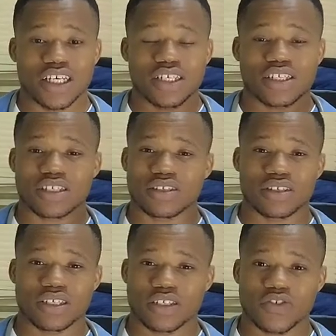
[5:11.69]
is
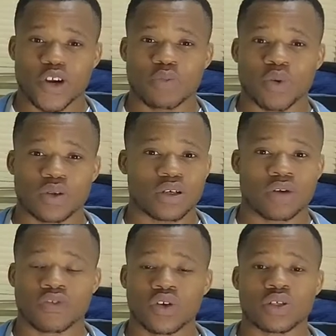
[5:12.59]
is very important
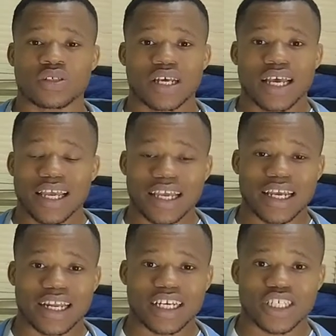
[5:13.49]
of course
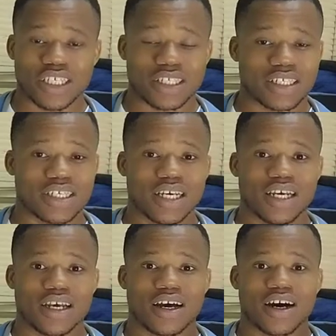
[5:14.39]
english is
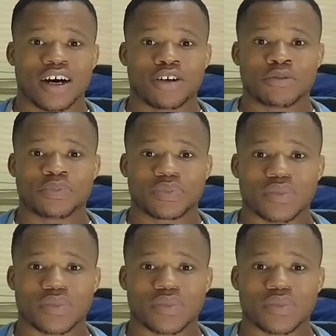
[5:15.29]
um